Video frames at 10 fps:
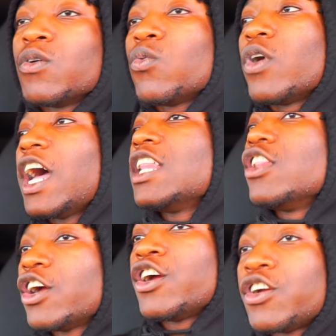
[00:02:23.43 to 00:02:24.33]
what I
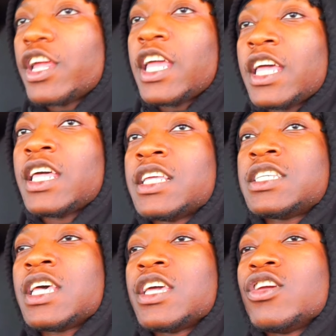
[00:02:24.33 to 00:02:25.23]
learned
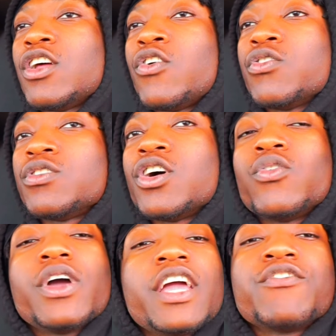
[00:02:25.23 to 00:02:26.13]
is, you know,
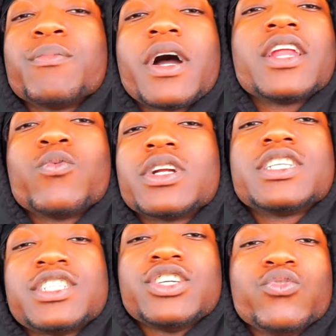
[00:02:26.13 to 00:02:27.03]
don't everybody want to
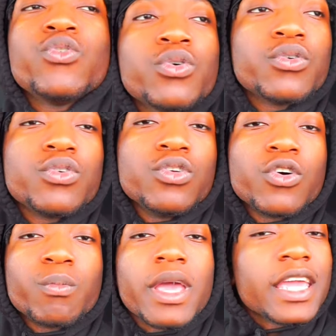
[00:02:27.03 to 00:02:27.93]
see you, you
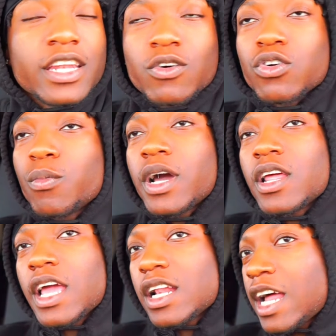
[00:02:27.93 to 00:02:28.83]
know, make it. Don't
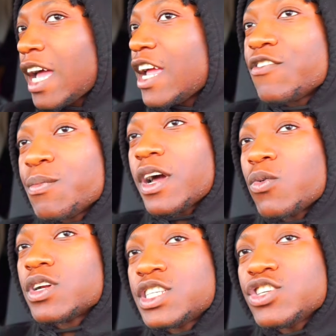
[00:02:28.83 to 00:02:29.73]
nobody, not everybody
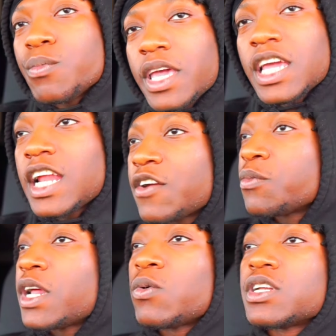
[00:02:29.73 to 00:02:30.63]
want to see you make it, not
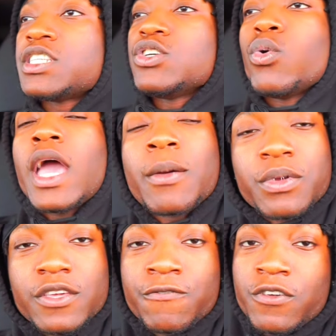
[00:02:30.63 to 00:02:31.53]
everybody want to see you
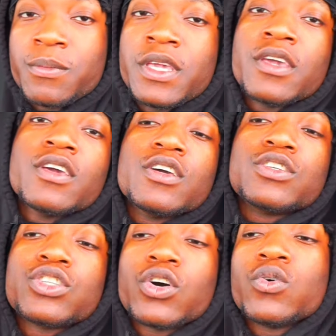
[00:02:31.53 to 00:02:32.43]
happy, you feel me?
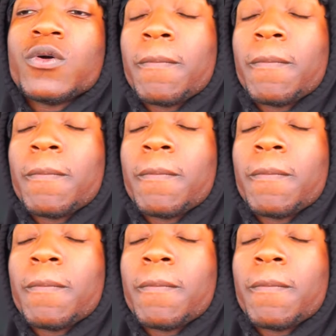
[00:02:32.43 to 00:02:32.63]
So,